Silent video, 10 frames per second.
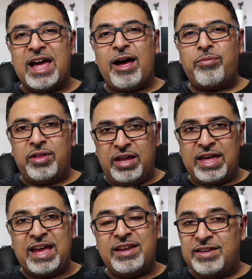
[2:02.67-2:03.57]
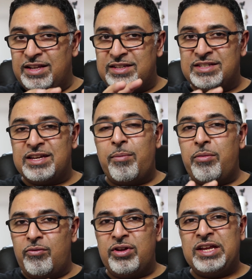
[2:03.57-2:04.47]
out the gate in
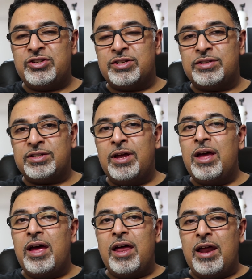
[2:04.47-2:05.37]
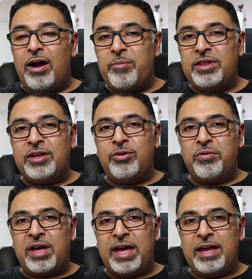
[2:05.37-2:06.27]
some regions. Now, I'm in the
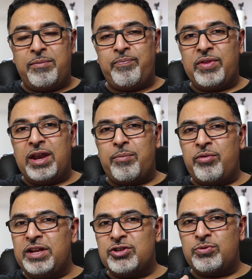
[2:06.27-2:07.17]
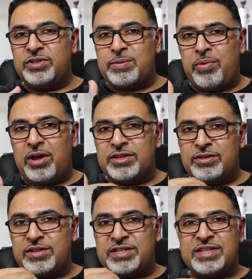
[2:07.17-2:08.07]
UK, and I'm pretty sure this applies
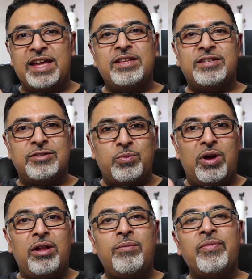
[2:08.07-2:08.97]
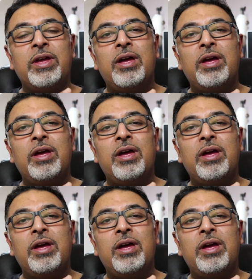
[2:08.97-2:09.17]
to the States as well.